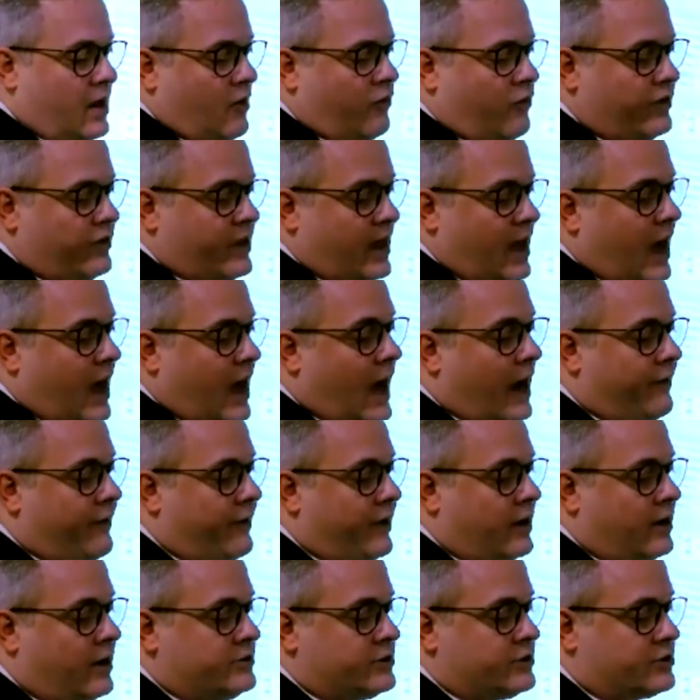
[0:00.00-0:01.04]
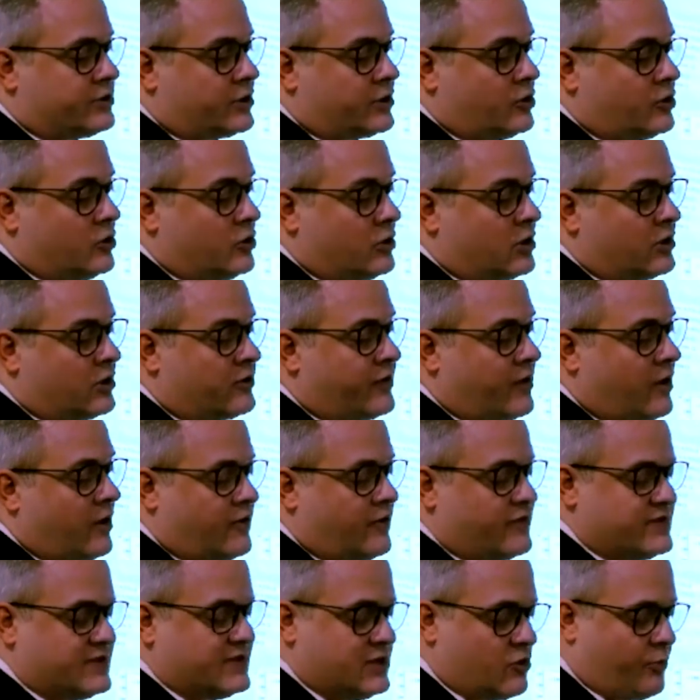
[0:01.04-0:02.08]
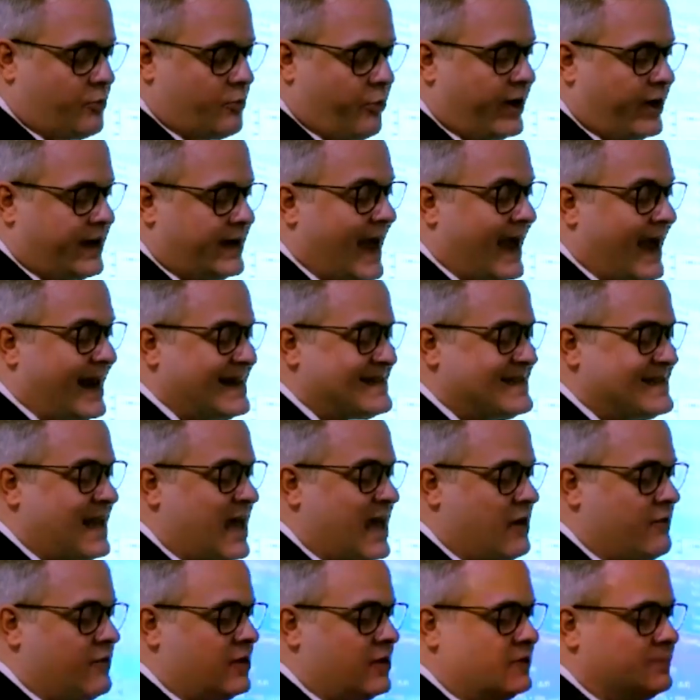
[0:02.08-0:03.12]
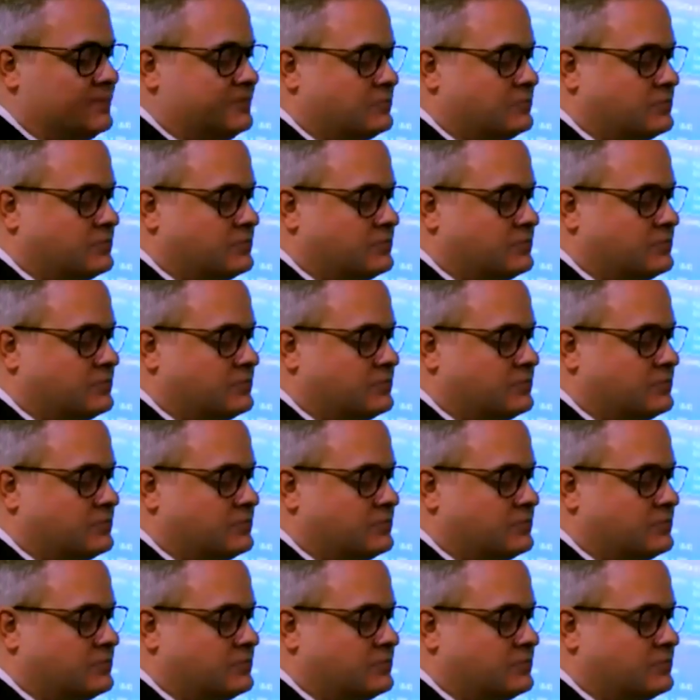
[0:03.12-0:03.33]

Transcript: with an area under the curve of 0.97.